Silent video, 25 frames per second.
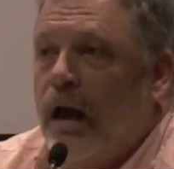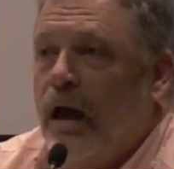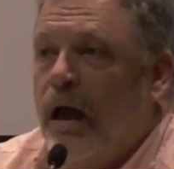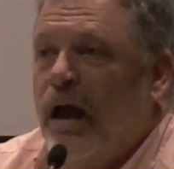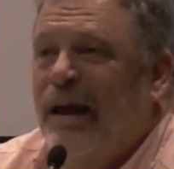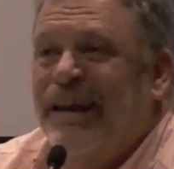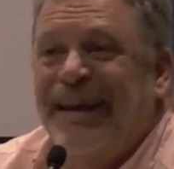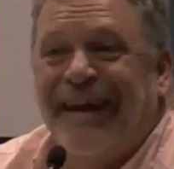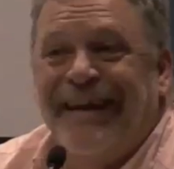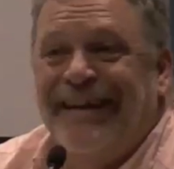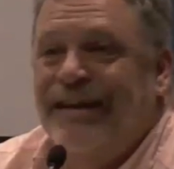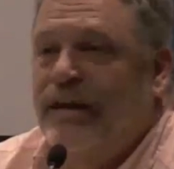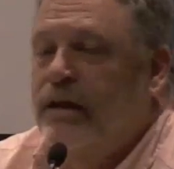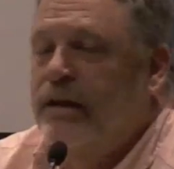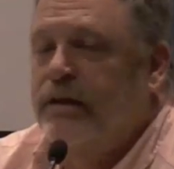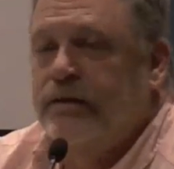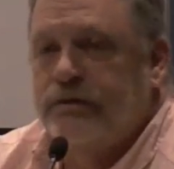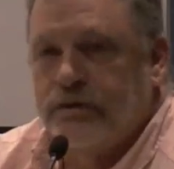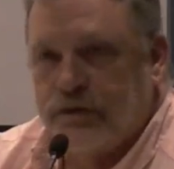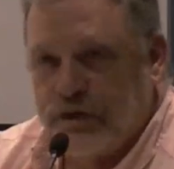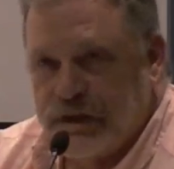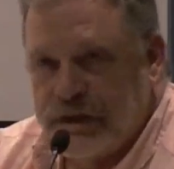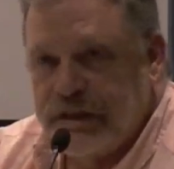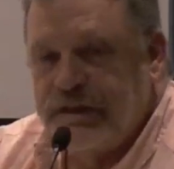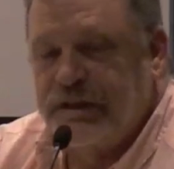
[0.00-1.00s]
And I
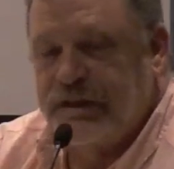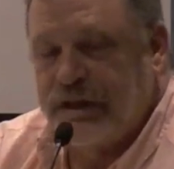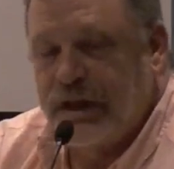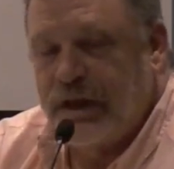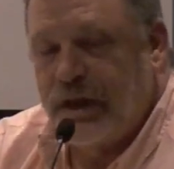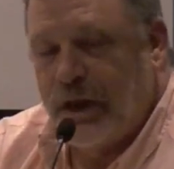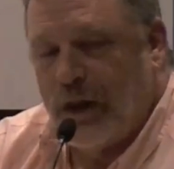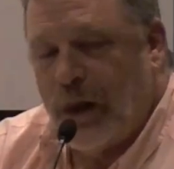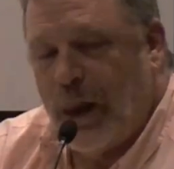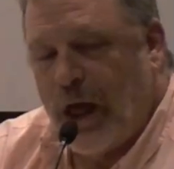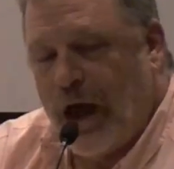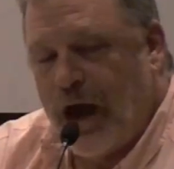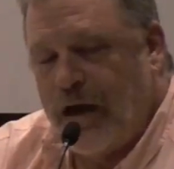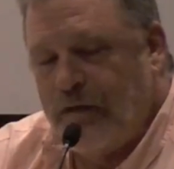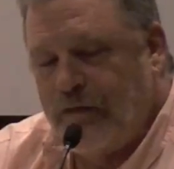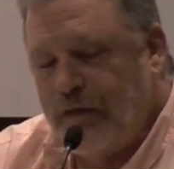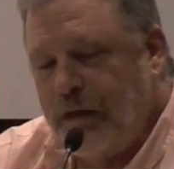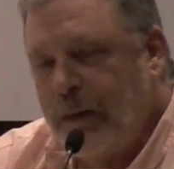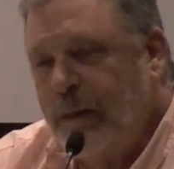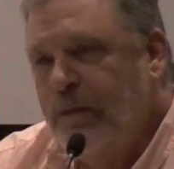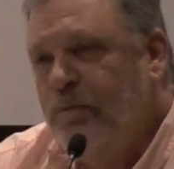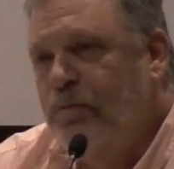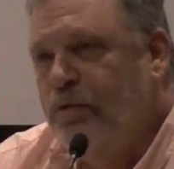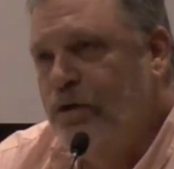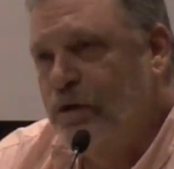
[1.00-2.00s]
didn't. She's still alive
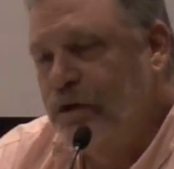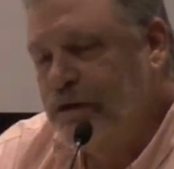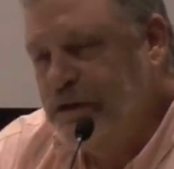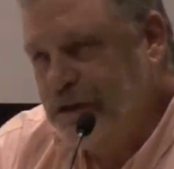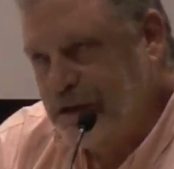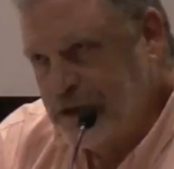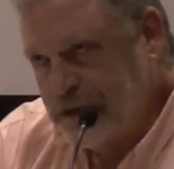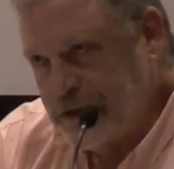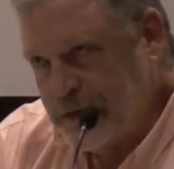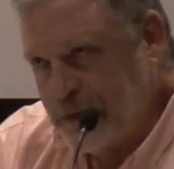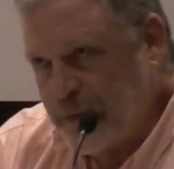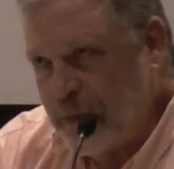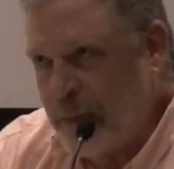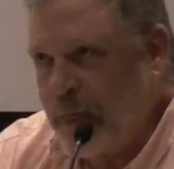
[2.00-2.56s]
in the books.